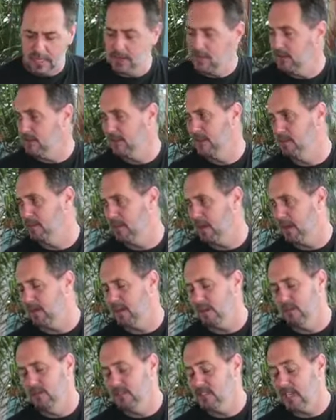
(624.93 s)
it on the
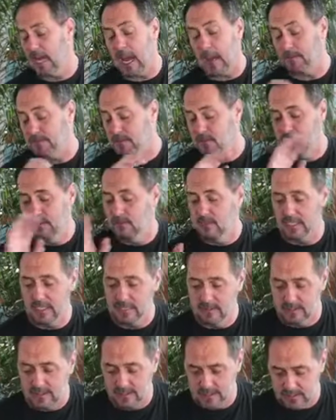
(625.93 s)
bread. It was
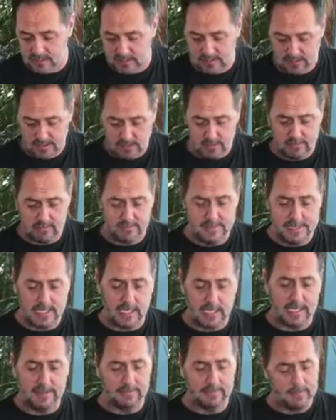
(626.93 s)
absolutely delicious. So
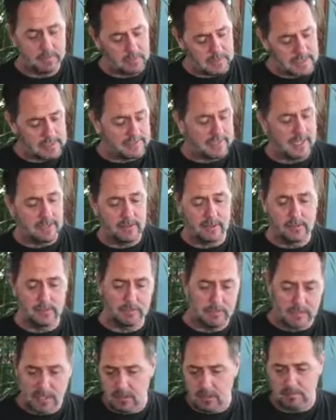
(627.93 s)
Zelly, well done
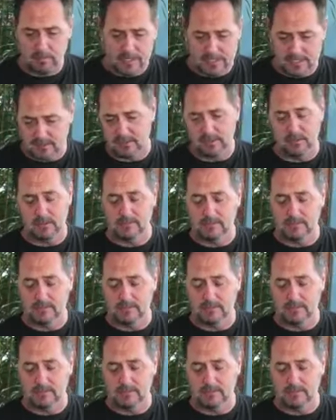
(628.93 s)
on your pesto.